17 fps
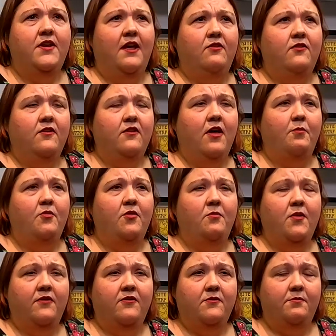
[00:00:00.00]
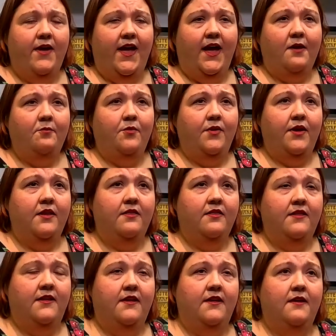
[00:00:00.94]
announced a couple months back, but
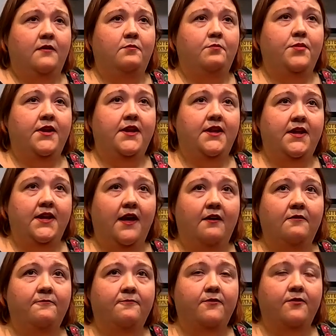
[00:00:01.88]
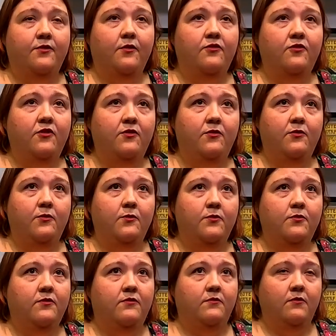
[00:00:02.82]
the P D F for those
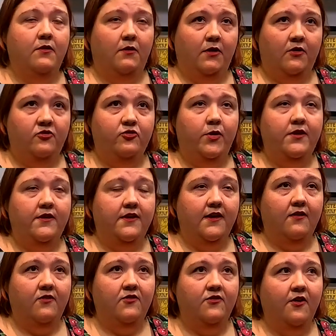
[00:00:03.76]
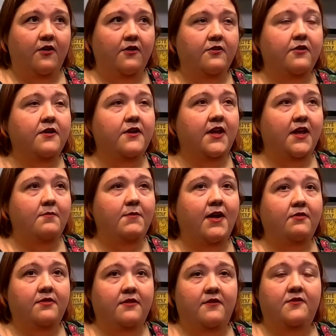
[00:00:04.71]
who uh, joined the Kickstarter came
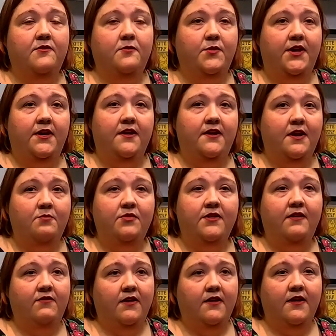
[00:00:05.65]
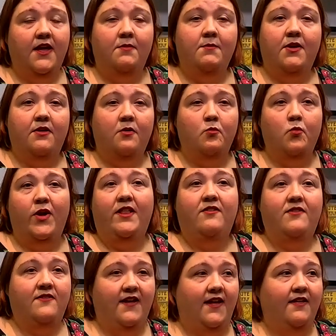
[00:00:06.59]
out this week, and I believe it came out on
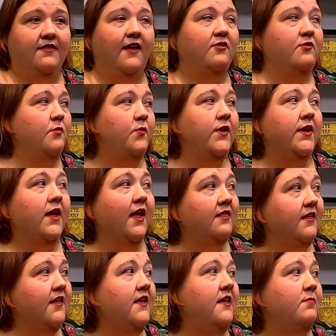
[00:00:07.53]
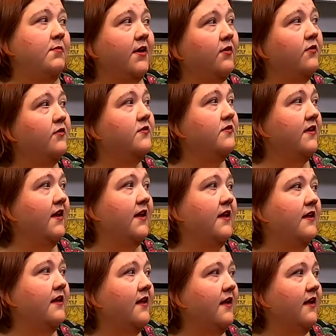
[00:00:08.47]
Wednesday. That's what we got the emails saying.